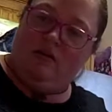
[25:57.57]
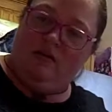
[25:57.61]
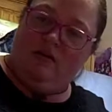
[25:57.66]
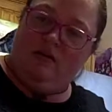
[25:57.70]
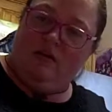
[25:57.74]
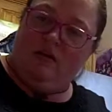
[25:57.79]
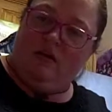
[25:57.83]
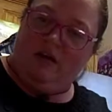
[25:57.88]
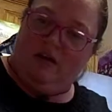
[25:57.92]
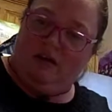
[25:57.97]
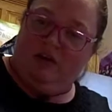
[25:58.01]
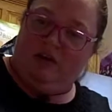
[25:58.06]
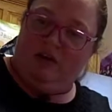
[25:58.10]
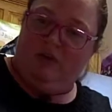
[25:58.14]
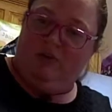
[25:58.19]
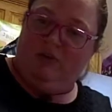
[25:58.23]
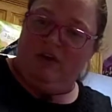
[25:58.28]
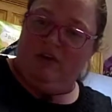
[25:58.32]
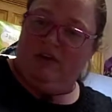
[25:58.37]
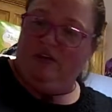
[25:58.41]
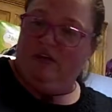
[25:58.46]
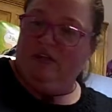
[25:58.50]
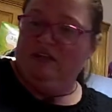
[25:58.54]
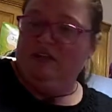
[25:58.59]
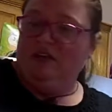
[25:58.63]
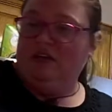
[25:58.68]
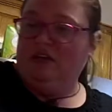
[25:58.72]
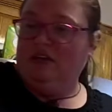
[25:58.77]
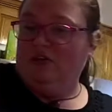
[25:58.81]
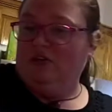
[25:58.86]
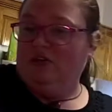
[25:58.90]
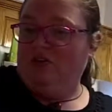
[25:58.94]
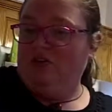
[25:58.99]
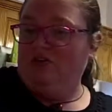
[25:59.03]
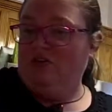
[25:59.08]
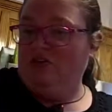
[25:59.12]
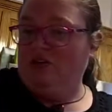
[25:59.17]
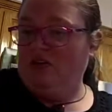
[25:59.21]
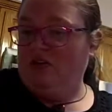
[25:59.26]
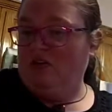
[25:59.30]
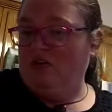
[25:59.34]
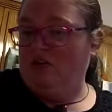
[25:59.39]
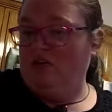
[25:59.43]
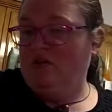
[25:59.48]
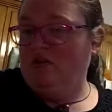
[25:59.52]
A little bit isn't going to hurt
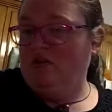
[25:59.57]
you.